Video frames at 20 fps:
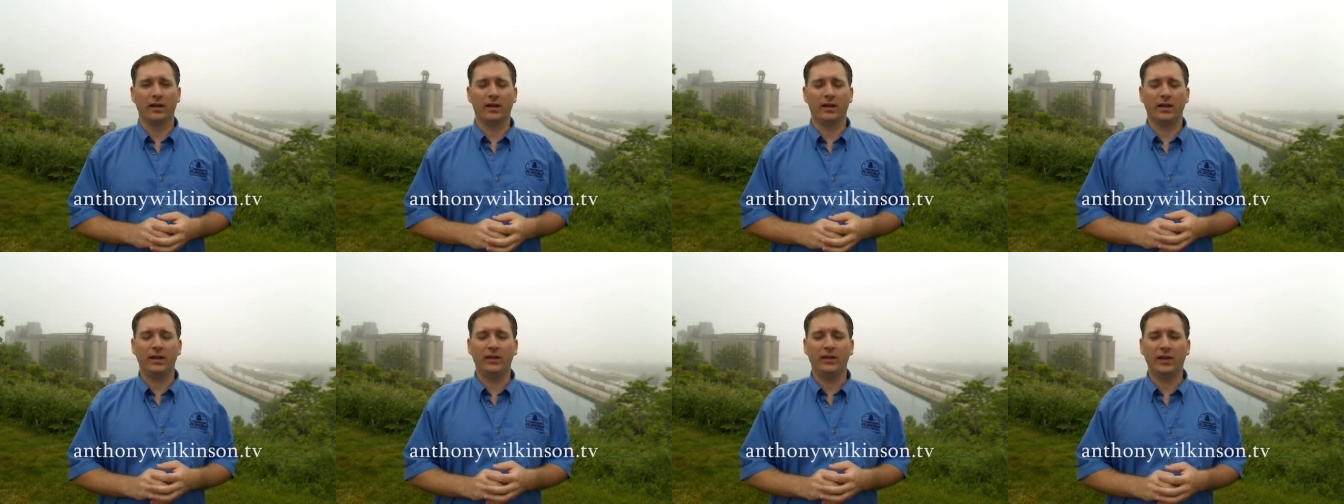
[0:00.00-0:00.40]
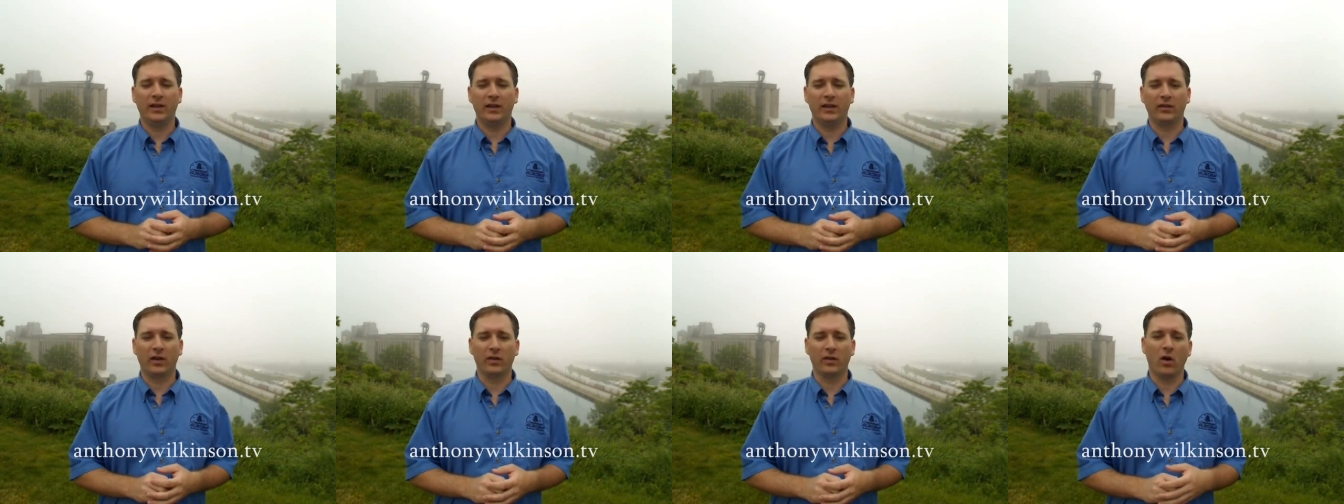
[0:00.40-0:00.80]
he
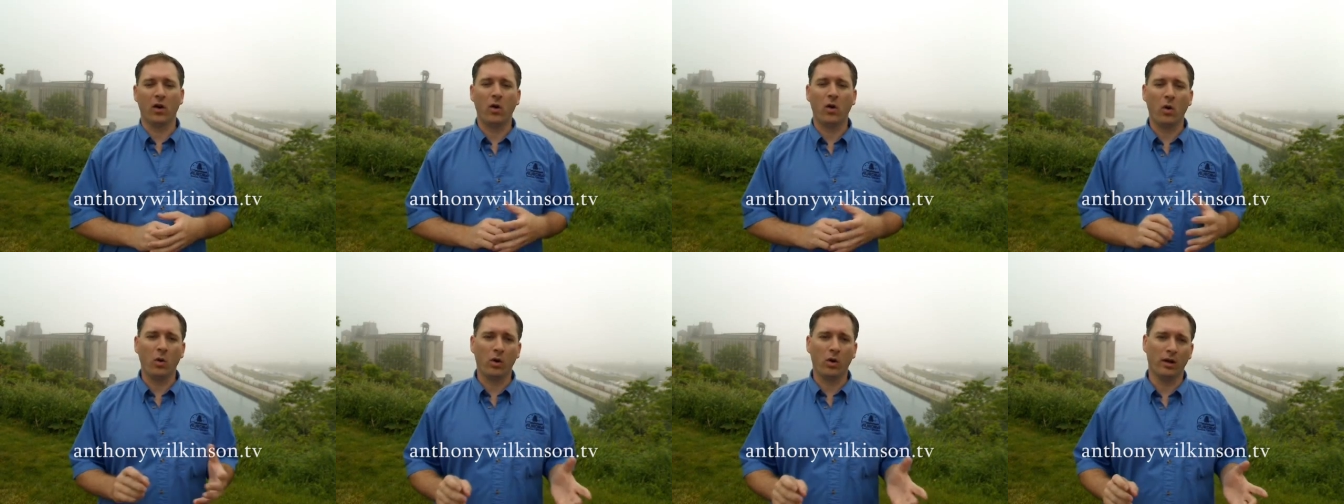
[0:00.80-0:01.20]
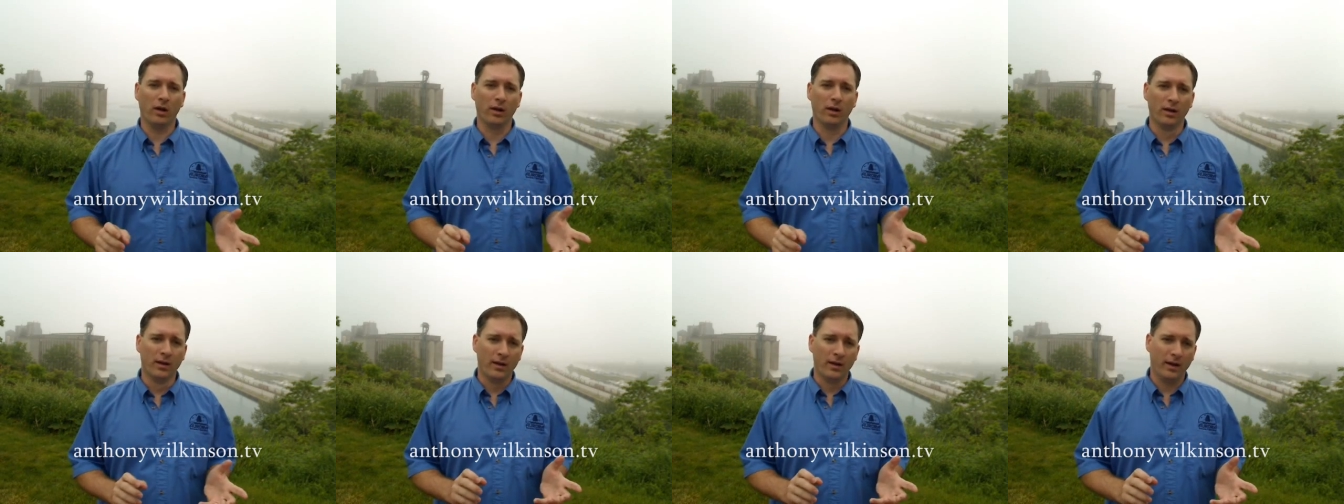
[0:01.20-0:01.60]
says on the
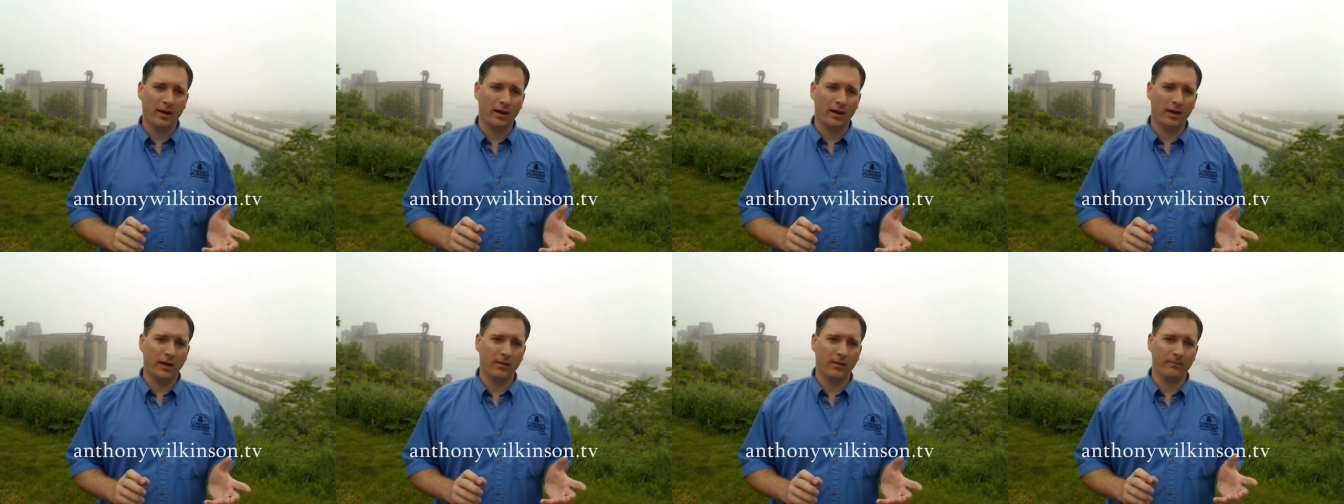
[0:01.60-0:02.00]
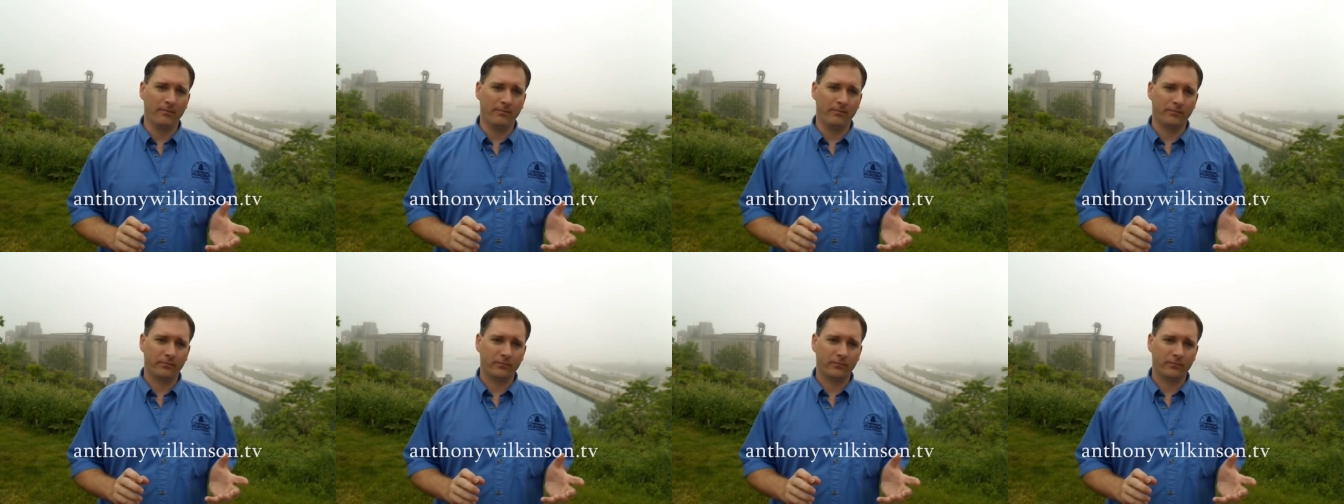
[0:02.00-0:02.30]
whole, um,